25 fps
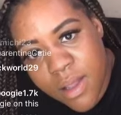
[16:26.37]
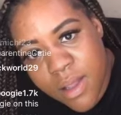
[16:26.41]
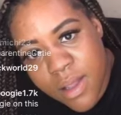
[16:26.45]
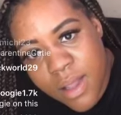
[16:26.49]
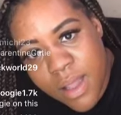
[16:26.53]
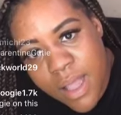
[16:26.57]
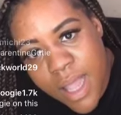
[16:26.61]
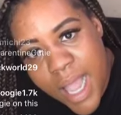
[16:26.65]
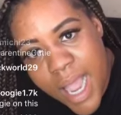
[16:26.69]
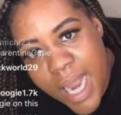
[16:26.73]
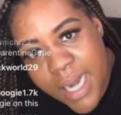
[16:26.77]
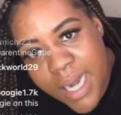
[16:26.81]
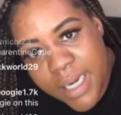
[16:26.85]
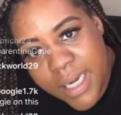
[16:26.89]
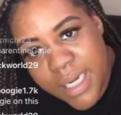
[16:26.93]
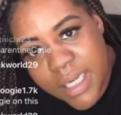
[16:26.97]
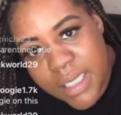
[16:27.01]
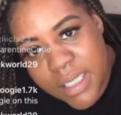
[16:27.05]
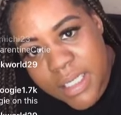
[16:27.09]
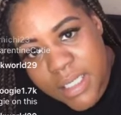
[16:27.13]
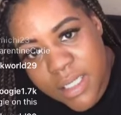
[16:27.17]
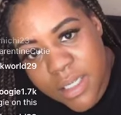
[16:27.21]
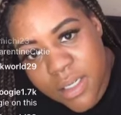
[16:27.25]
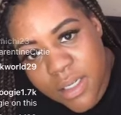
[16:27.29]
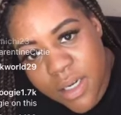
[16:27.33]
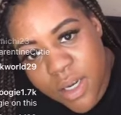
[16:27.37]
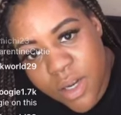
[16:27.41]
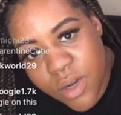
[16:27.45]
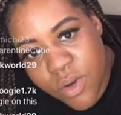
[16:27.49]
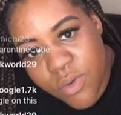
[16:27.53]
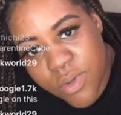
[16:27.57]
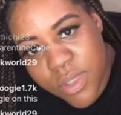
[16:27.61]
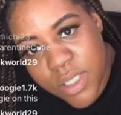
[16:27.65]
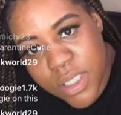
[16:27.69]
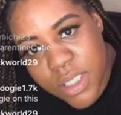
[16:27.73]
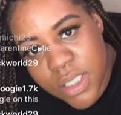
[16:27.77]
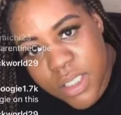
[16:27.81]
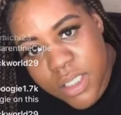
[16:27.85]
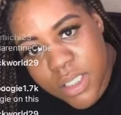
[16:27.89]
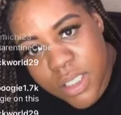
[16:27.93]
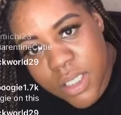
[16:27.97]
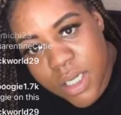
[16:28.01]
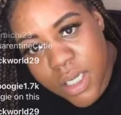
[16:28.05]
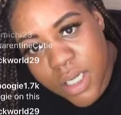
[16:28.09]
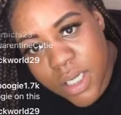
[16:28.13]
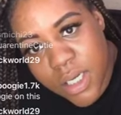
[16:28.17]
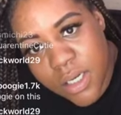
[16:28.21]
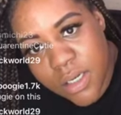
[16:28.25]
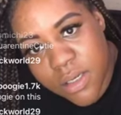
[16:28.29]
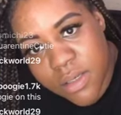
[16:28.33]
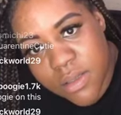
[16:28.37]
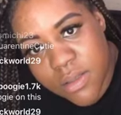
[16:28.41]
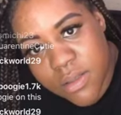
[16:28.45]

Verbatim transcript: I need to know what's good.